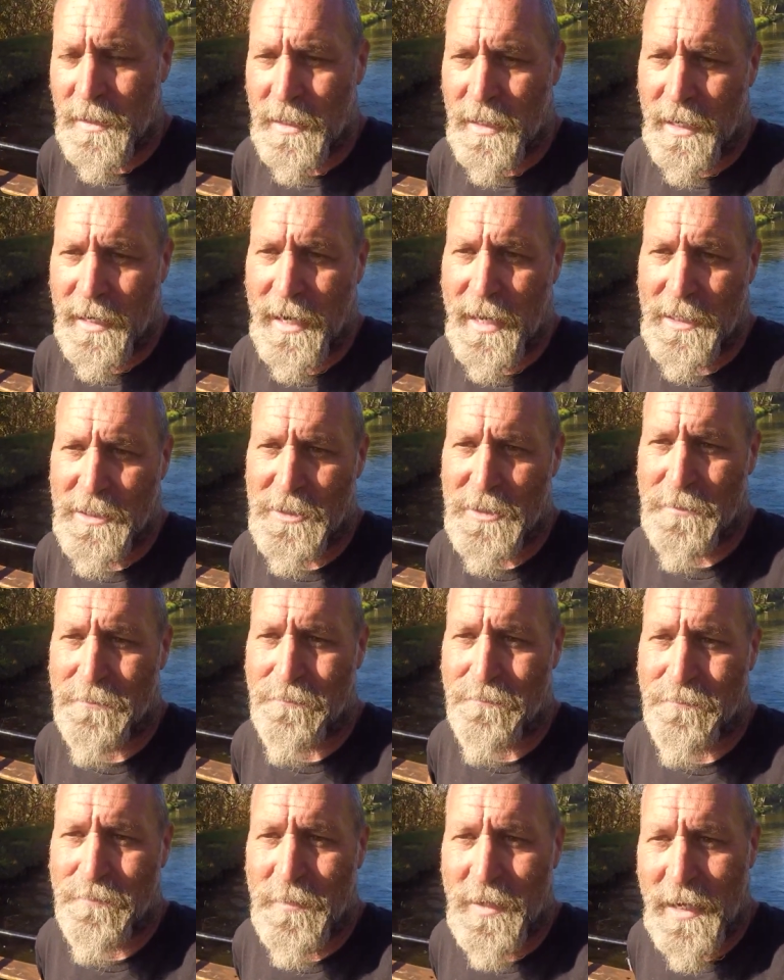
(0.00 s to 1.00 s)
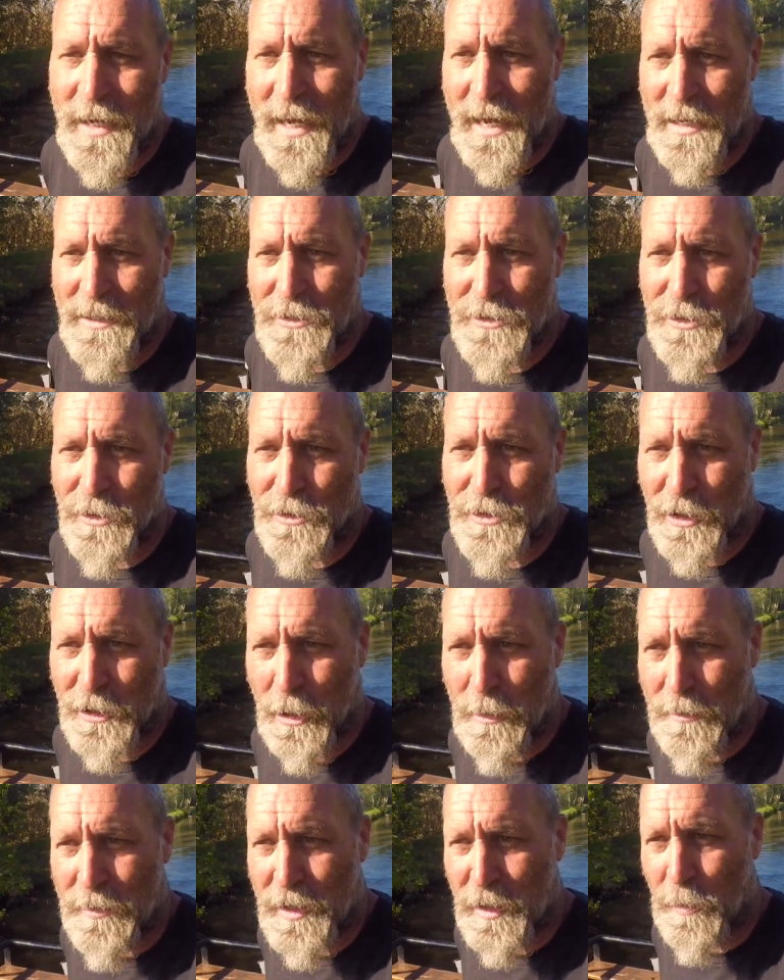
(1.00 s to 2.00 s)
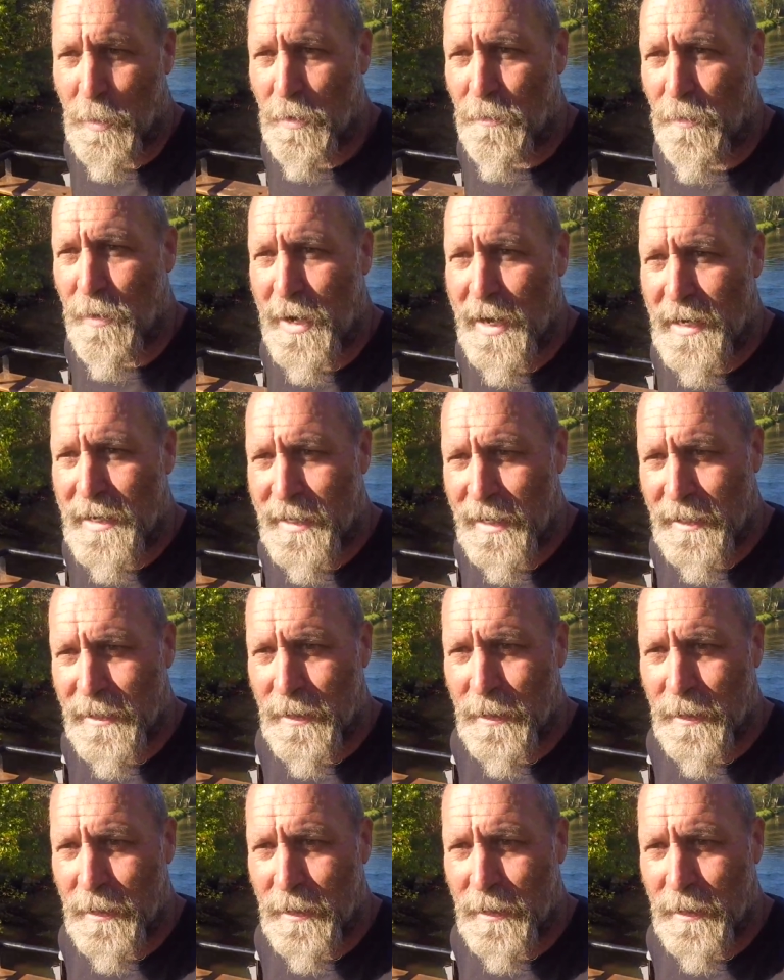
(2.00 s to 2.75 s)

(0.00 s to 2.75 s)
and as such I don't think we're really getting